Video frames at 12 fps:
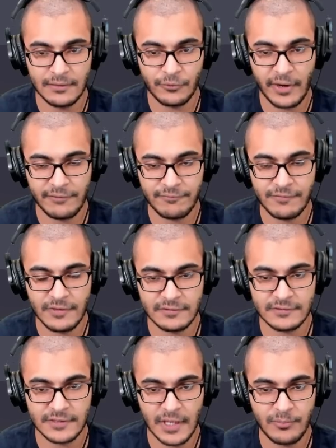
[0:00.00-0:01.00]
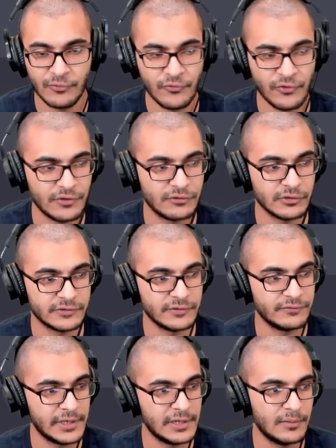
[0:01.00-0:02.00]
To have this type of resource
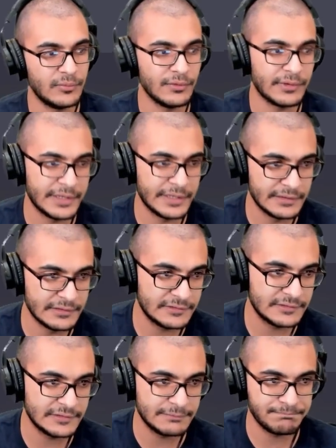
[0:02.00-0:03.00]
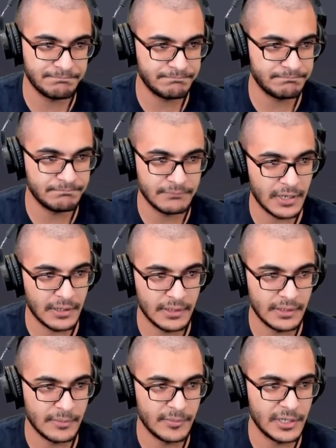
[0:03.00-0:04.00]
available is,
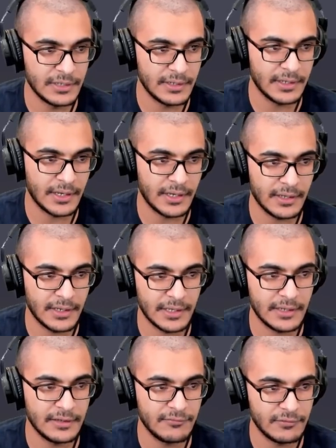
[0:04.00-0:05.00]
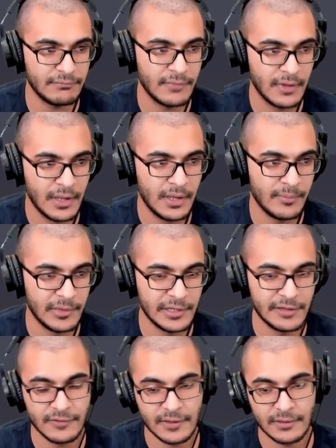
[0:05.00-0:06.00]
I mean, I can't even
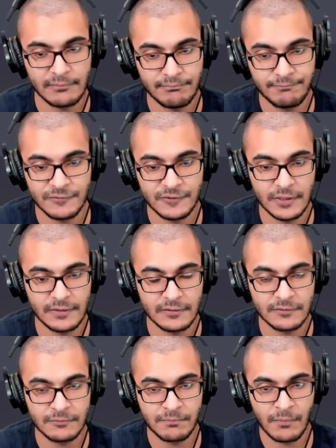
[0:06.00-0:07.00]
believe that I'm seeing this.